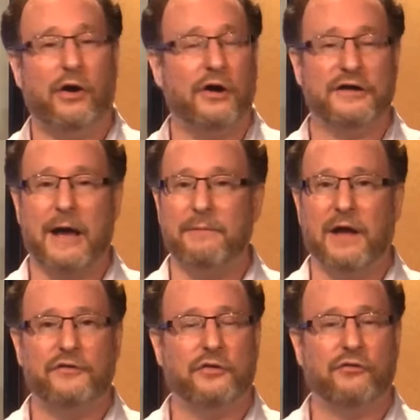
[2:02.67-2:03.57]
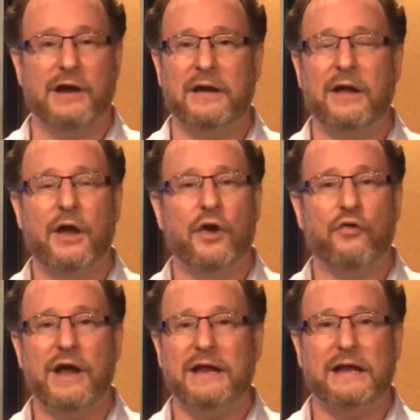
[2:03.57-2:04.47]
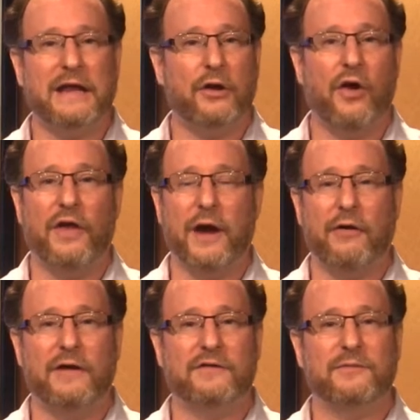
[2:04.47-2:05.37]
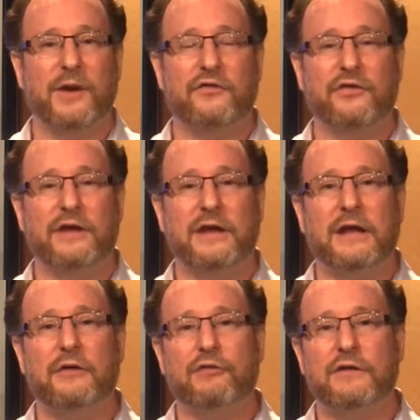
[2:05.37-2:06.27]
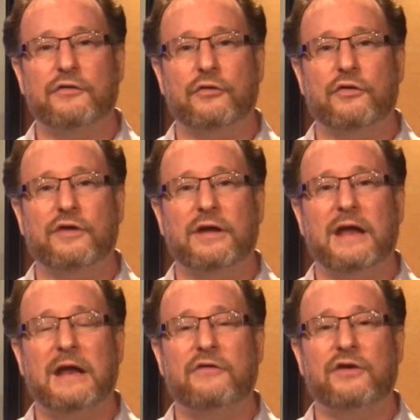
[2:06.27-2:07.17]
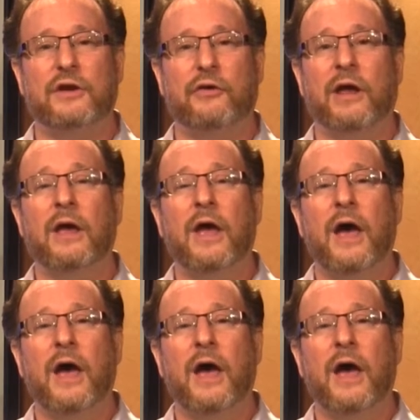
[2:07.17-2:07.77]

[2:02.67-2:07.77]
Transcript: are, are top-notch, are great, great in, in all areas, especially in, in research and, and engineering.